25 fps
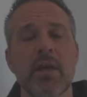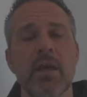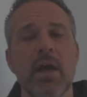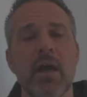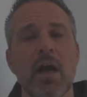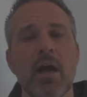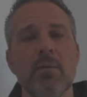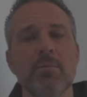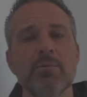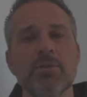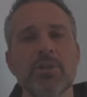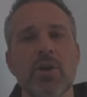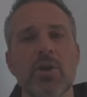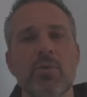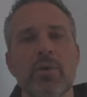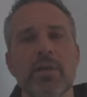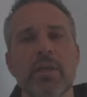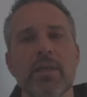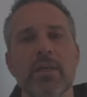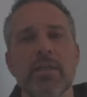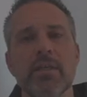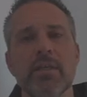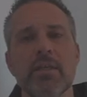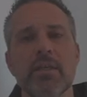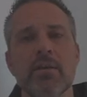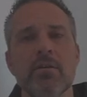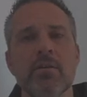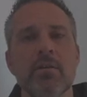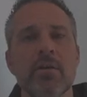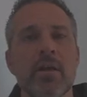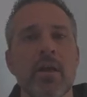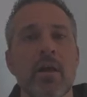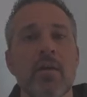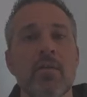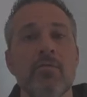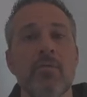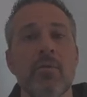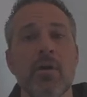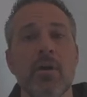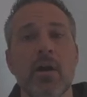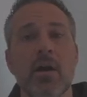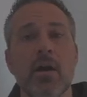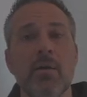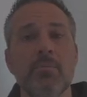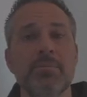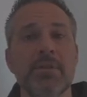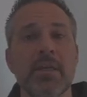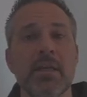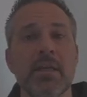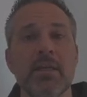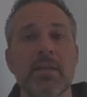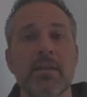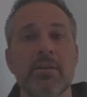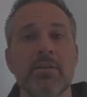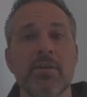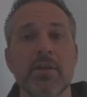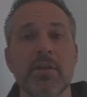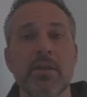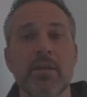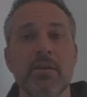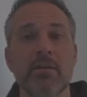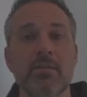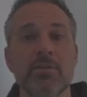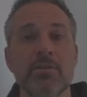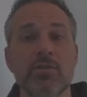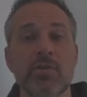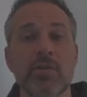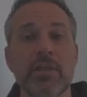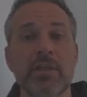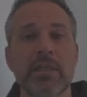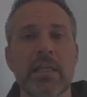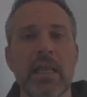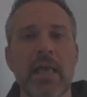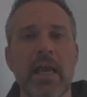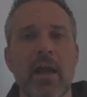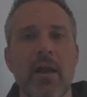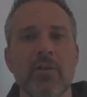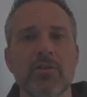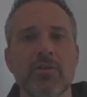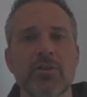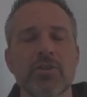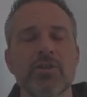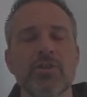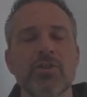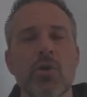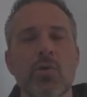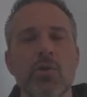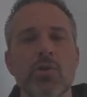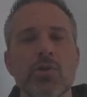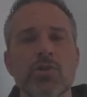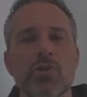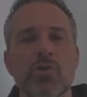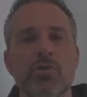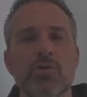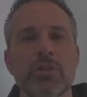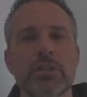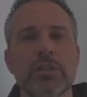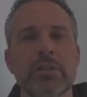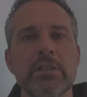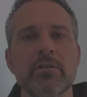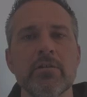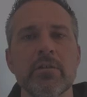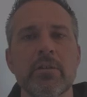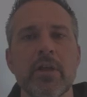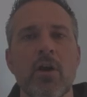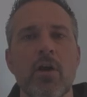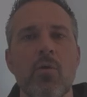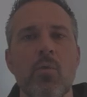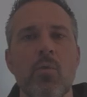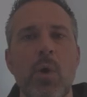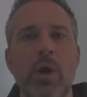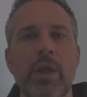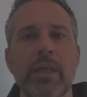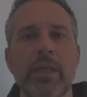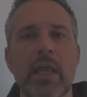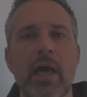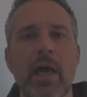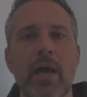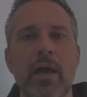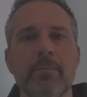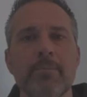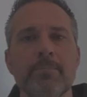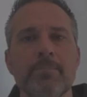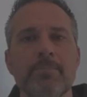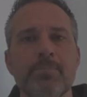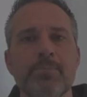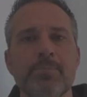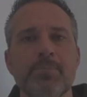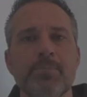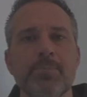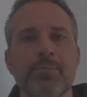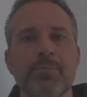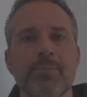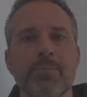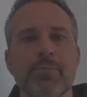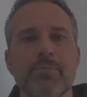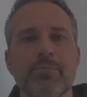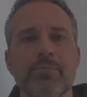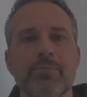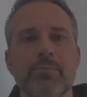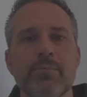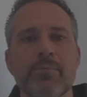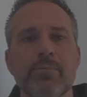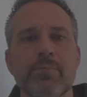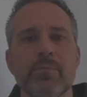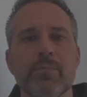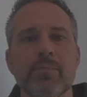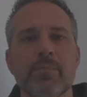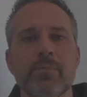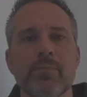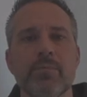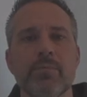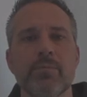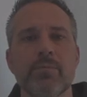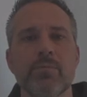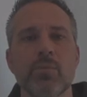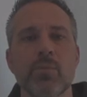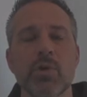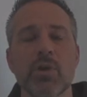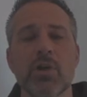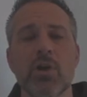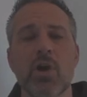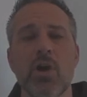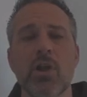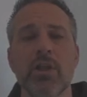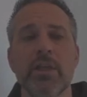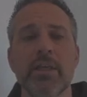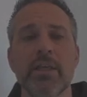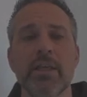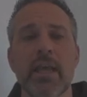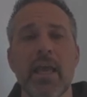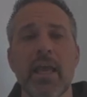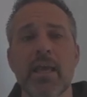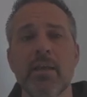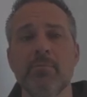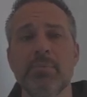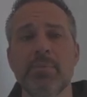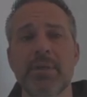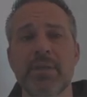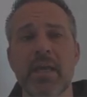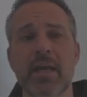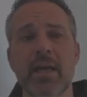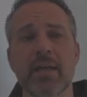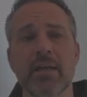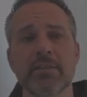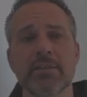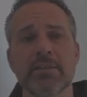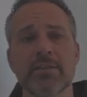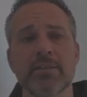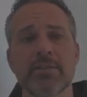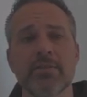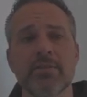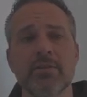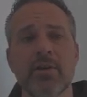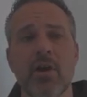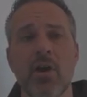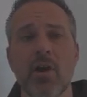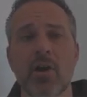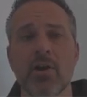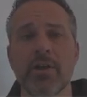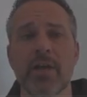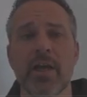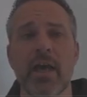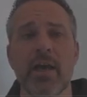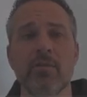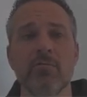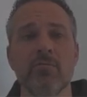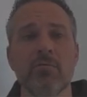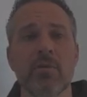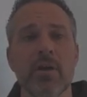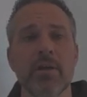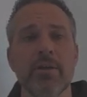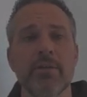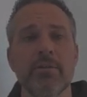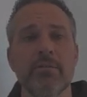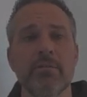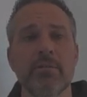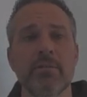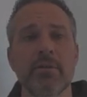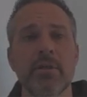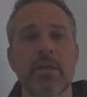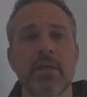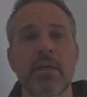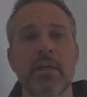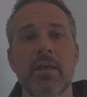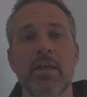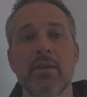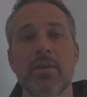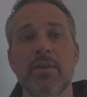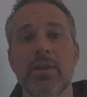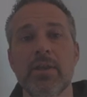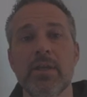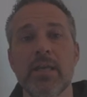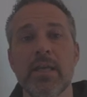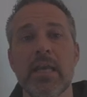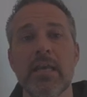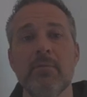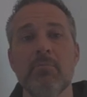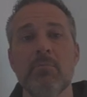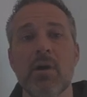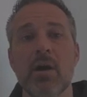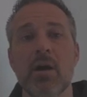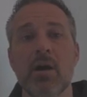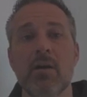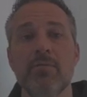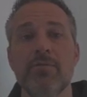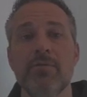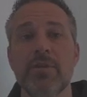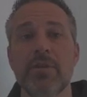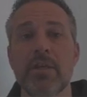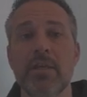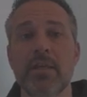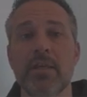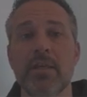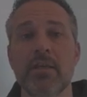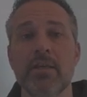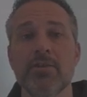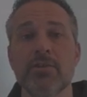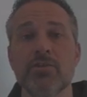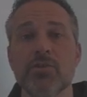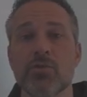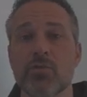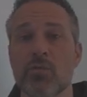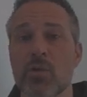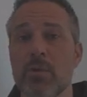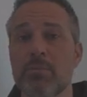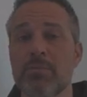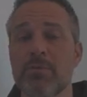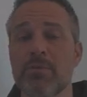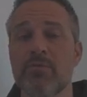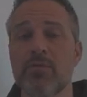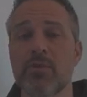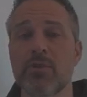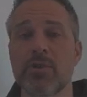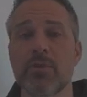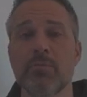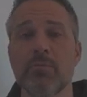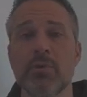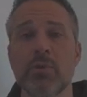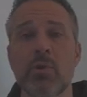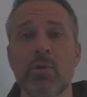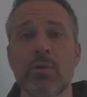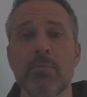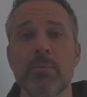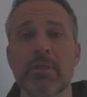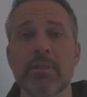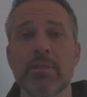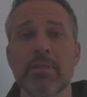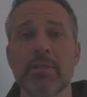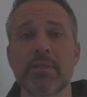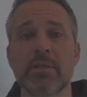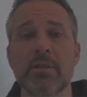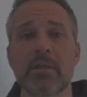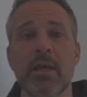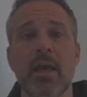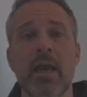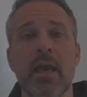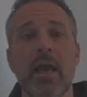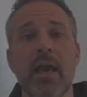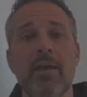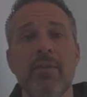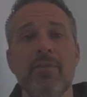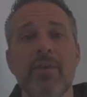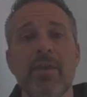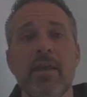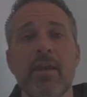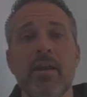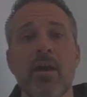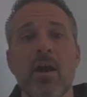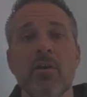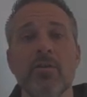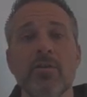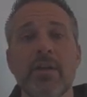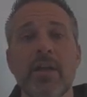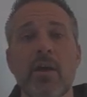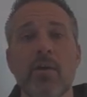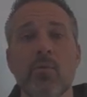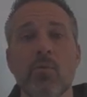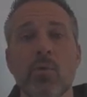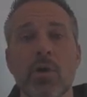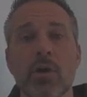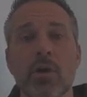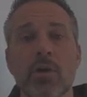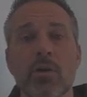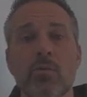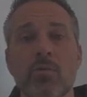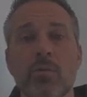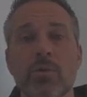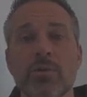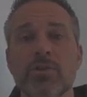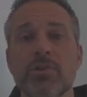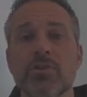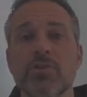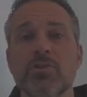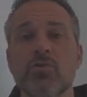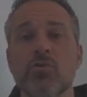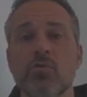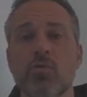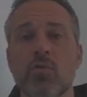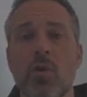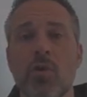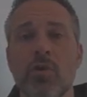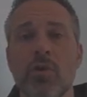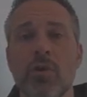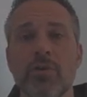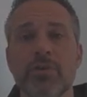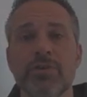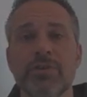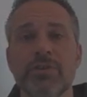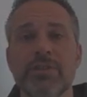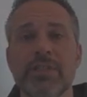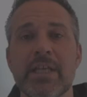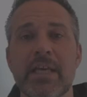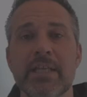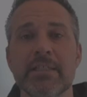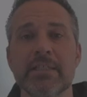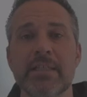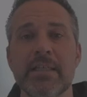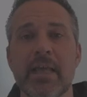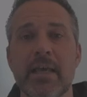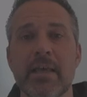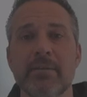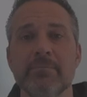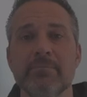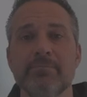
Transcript: I'm showing it here and I've updated the screen layout just so it shows clearly on one line. We're calling npx Hardhat Run, the name of the script for deployment, and then our network, which is Cronos testnet.